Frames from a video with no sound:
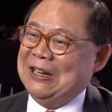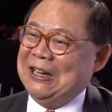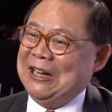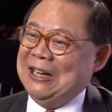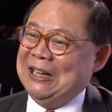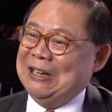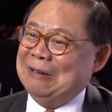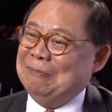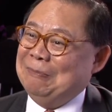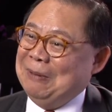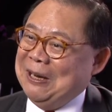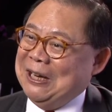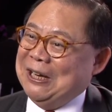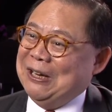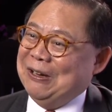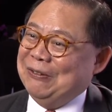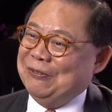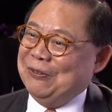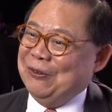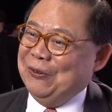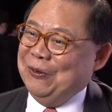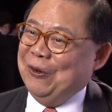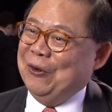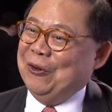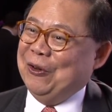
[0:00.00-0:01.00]
in a bid
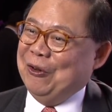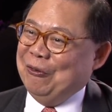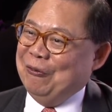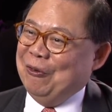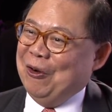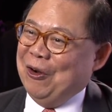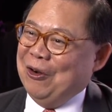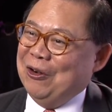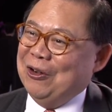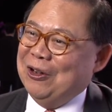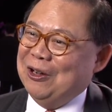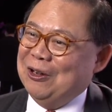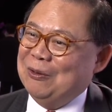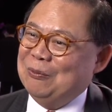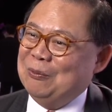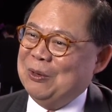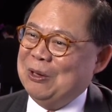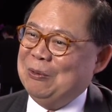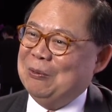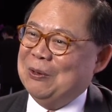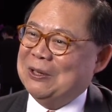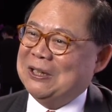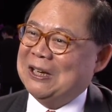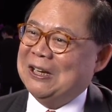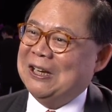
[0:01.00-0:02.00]
for Northern Rock.
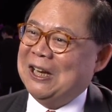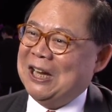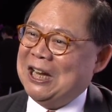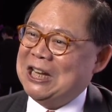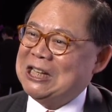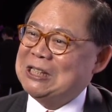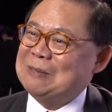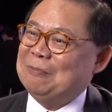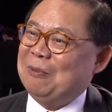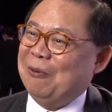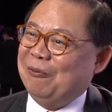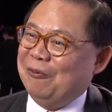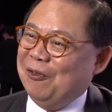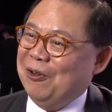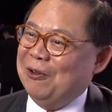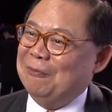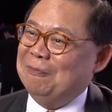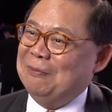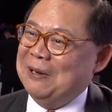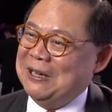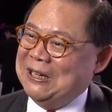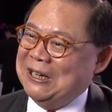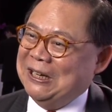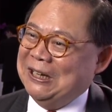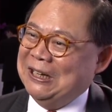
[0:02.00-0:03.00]
We were the last
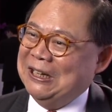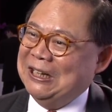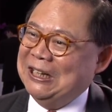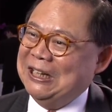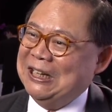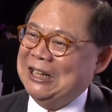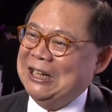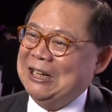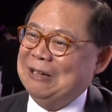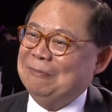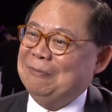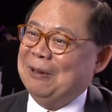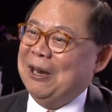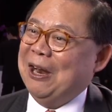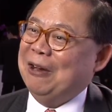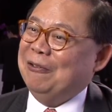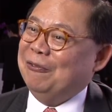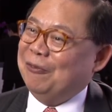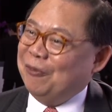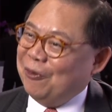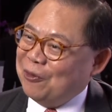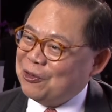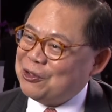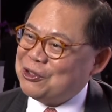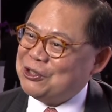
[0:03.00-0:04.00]
preferred bidder, but
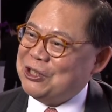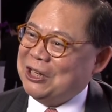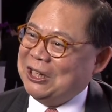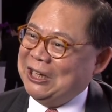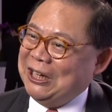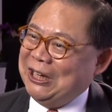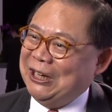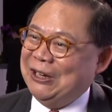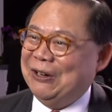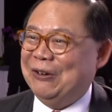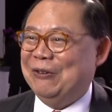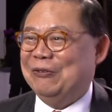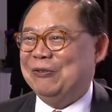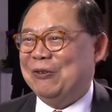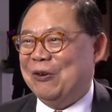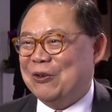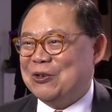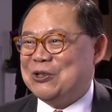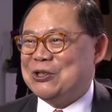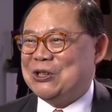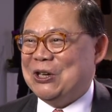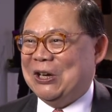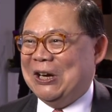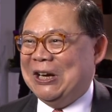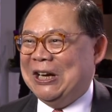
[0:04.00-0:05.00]
unfortunately or
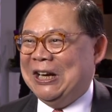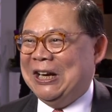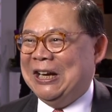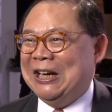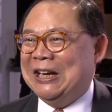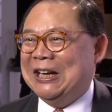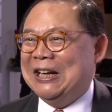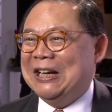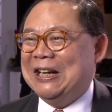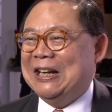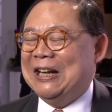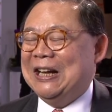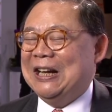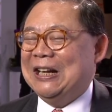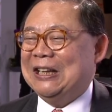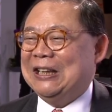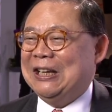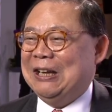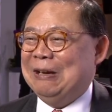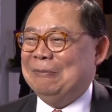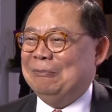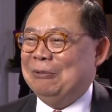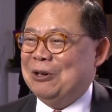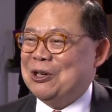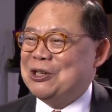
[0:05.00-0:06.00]
fortunately,
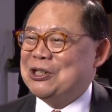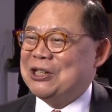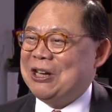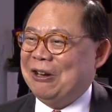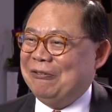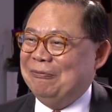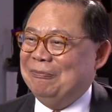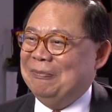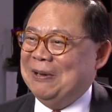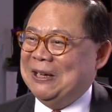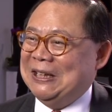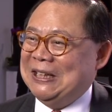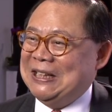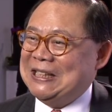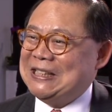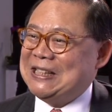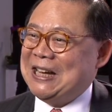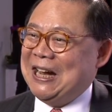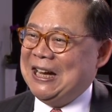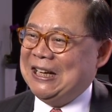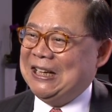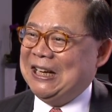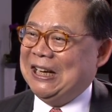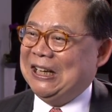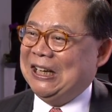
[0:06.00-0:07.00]
the British government
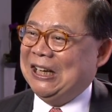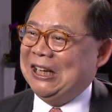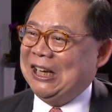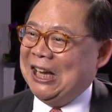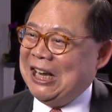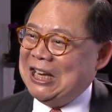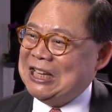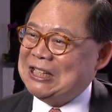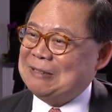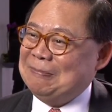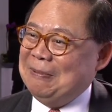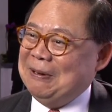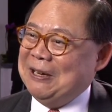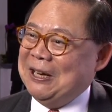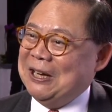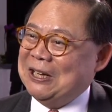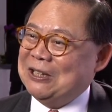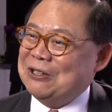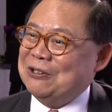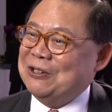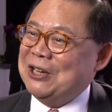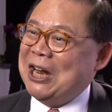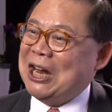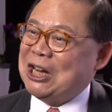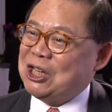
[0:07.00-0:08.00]
decided at the last
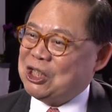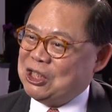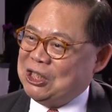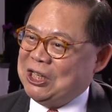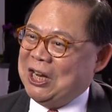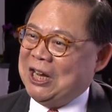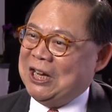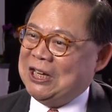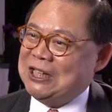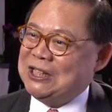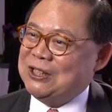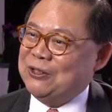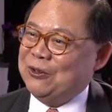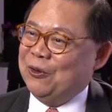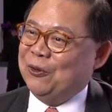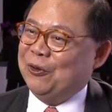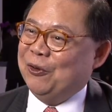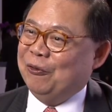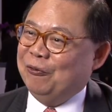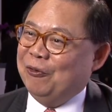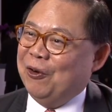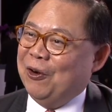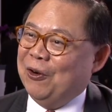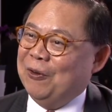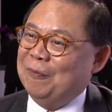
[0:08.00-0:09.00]
minute to nationalize
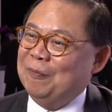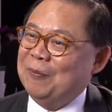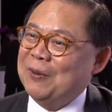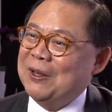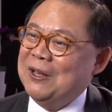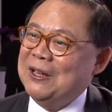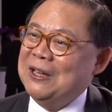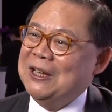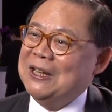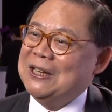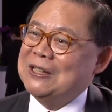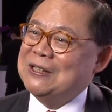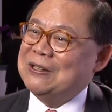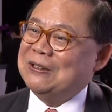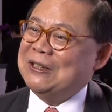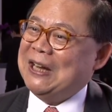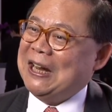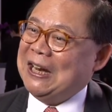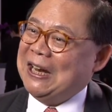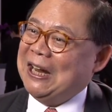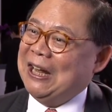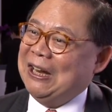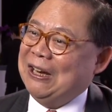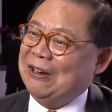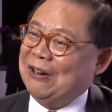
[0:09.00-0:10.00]
Northern Rock. So
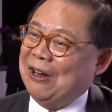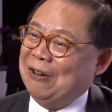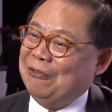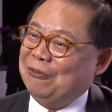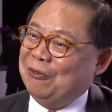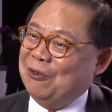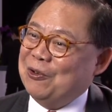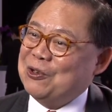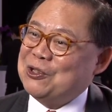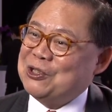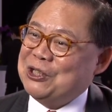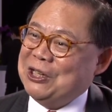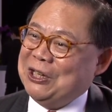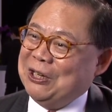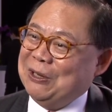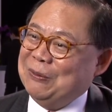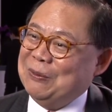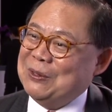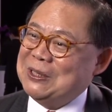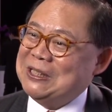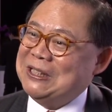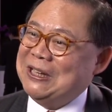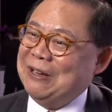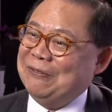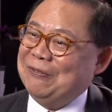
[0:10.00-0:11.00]
that, unfortunately,
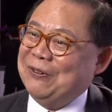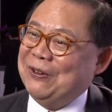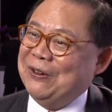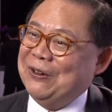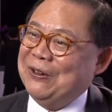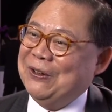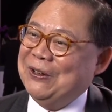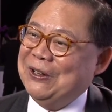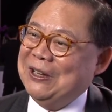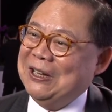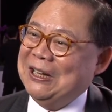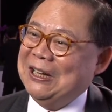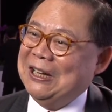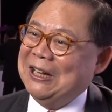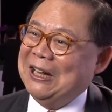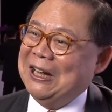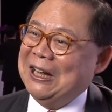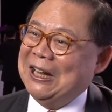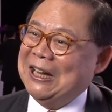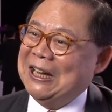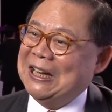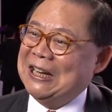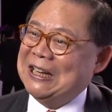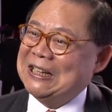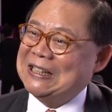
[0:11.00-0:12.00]
was never
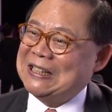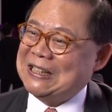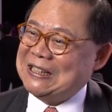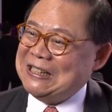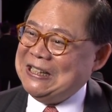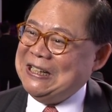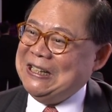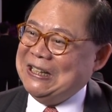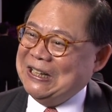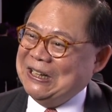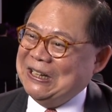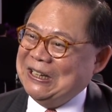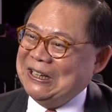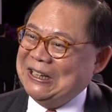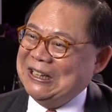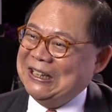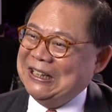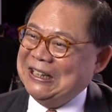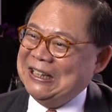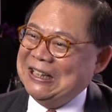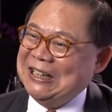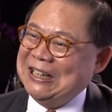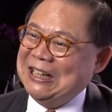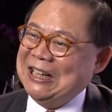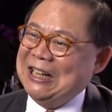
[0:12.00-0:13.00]
succeeded.
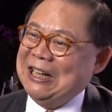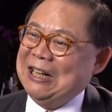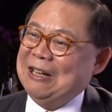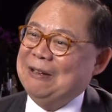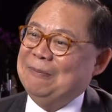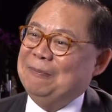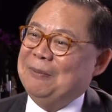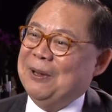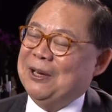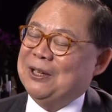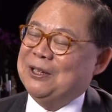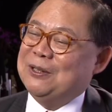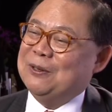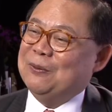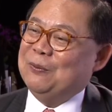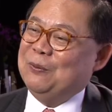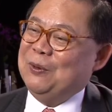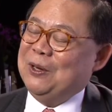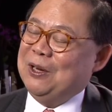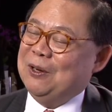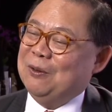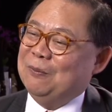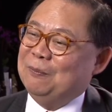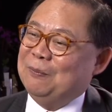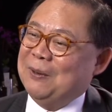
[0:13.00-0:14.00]
But
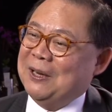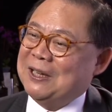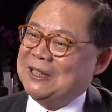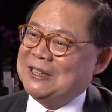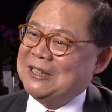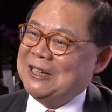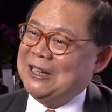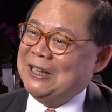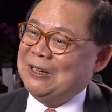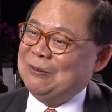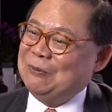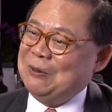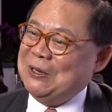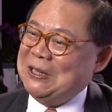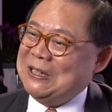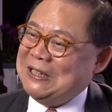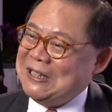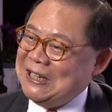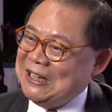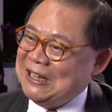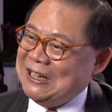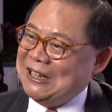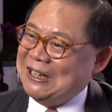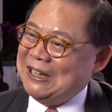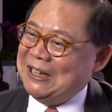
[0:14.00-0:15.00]
we
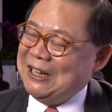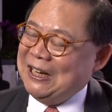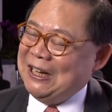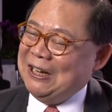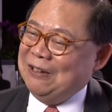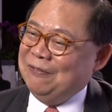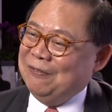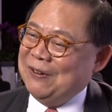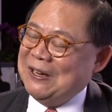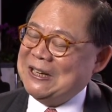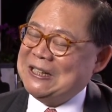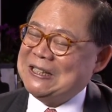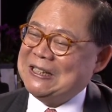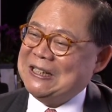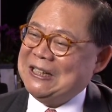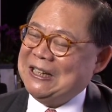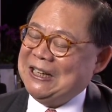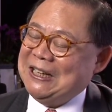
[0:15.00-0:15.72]
did invest